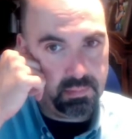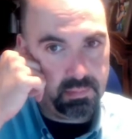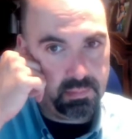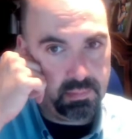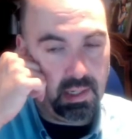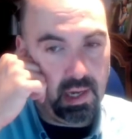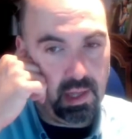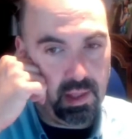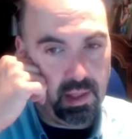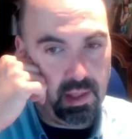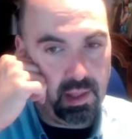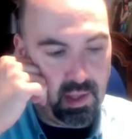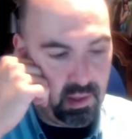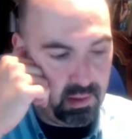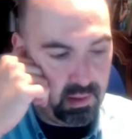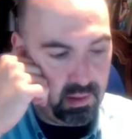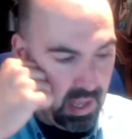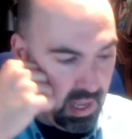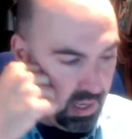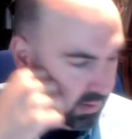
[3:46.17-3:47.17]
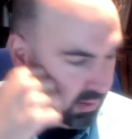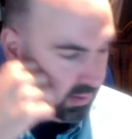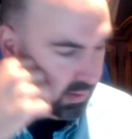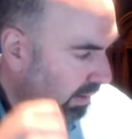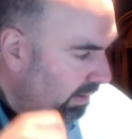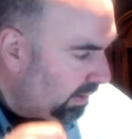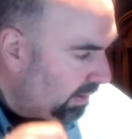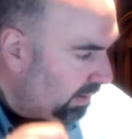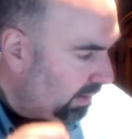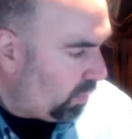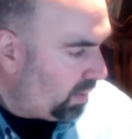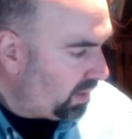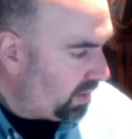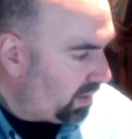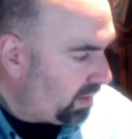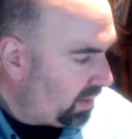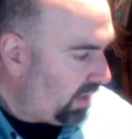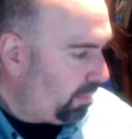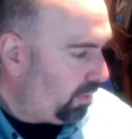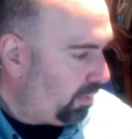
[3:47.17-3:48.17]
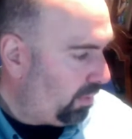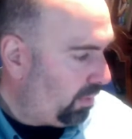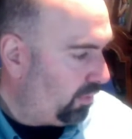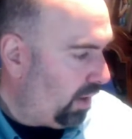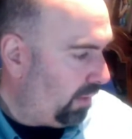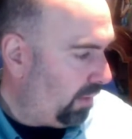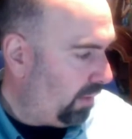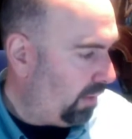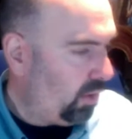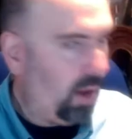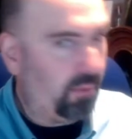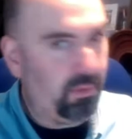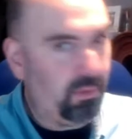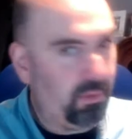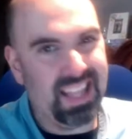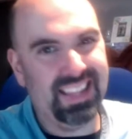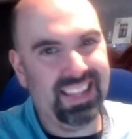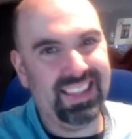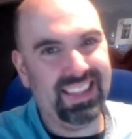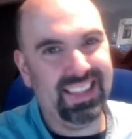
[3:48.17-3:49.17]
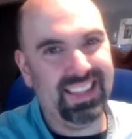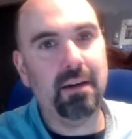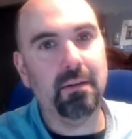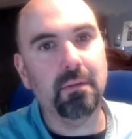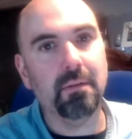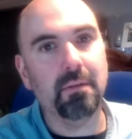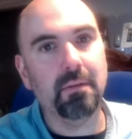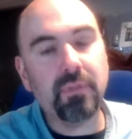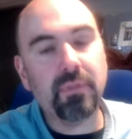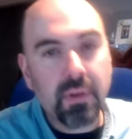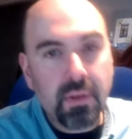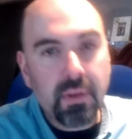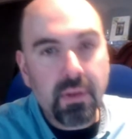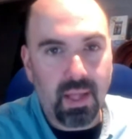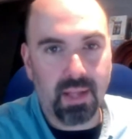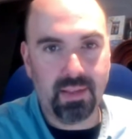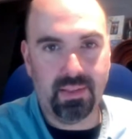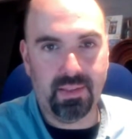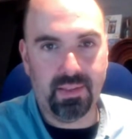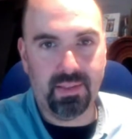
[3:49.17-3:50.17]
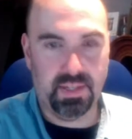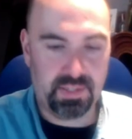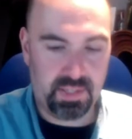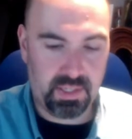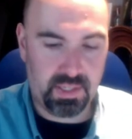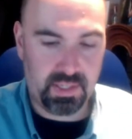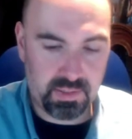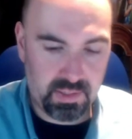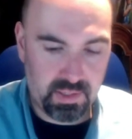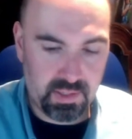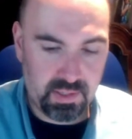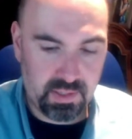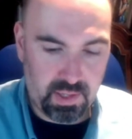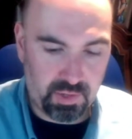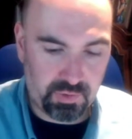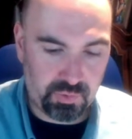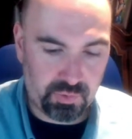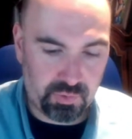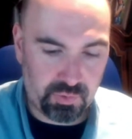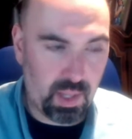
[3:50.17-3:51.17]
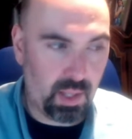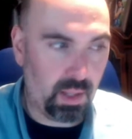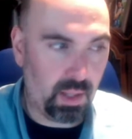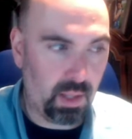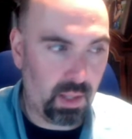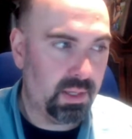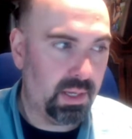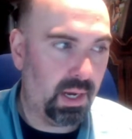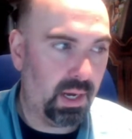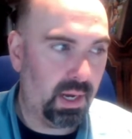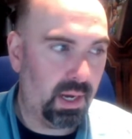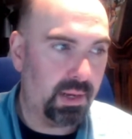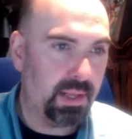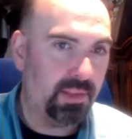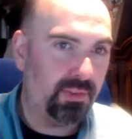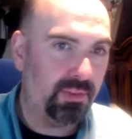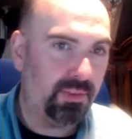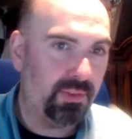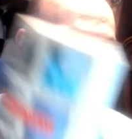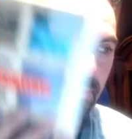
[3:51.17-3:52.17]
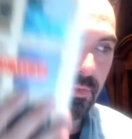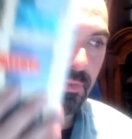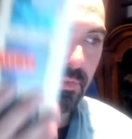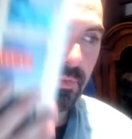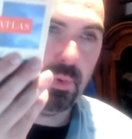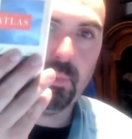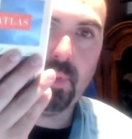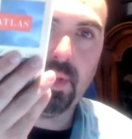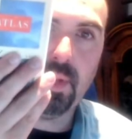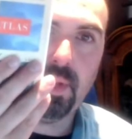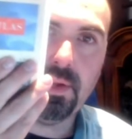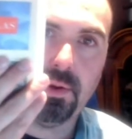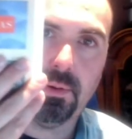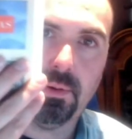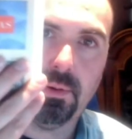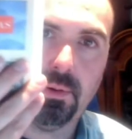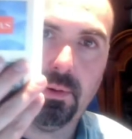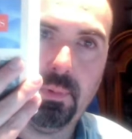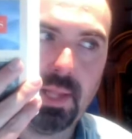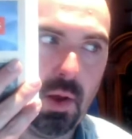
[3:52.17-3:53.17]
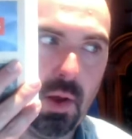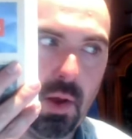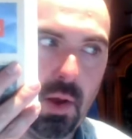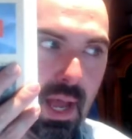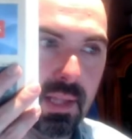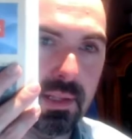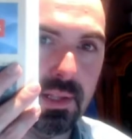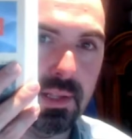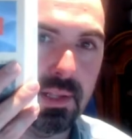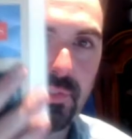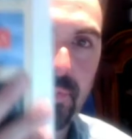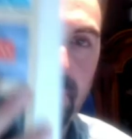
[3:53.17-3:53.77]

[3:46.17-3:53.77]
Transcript: I think. And one example of a novel I love that does it as well is this one right here, Cloud Atlas.